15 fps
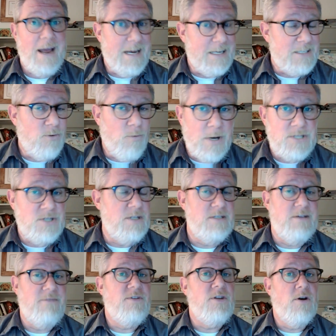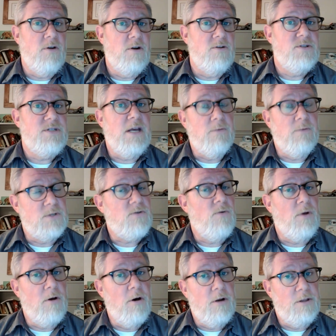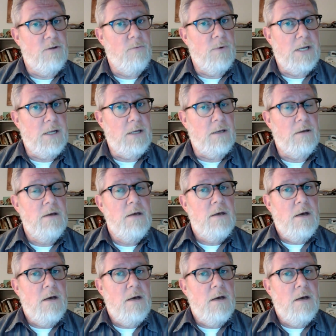ask questions if you don't understand what's going on in the reading,